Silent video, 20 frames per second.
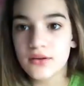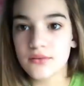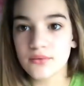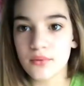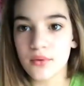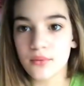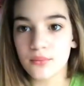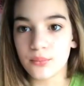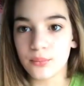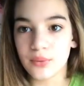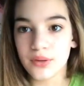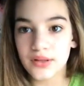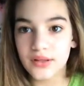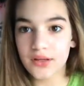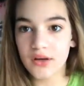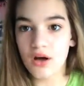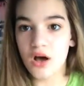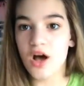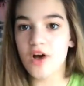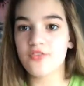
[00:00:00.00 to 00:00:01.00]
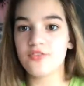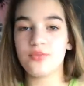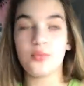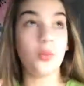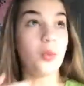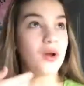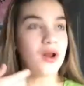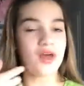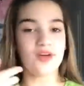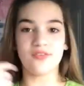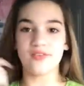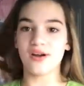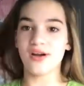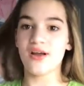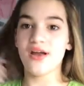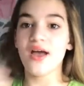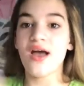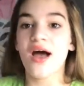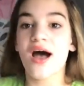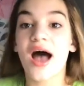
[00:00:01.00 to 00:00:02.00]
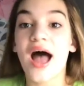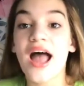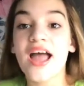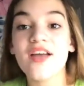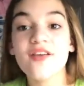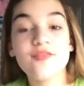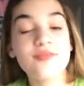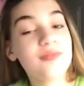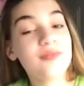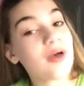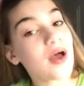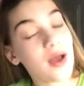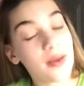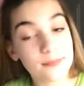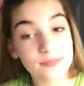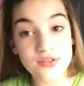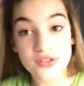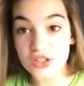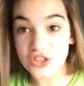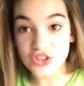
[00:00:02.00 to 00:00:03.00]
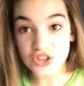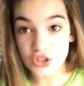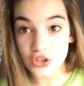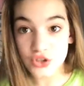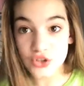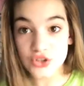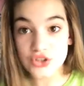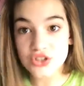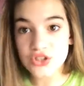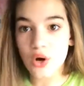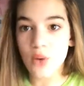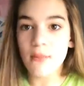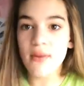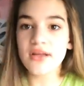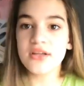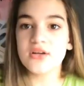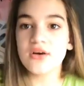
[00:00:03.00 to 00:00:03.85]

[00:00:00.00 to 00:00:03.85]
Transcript: is really off, whatever. i am such a huge, oh my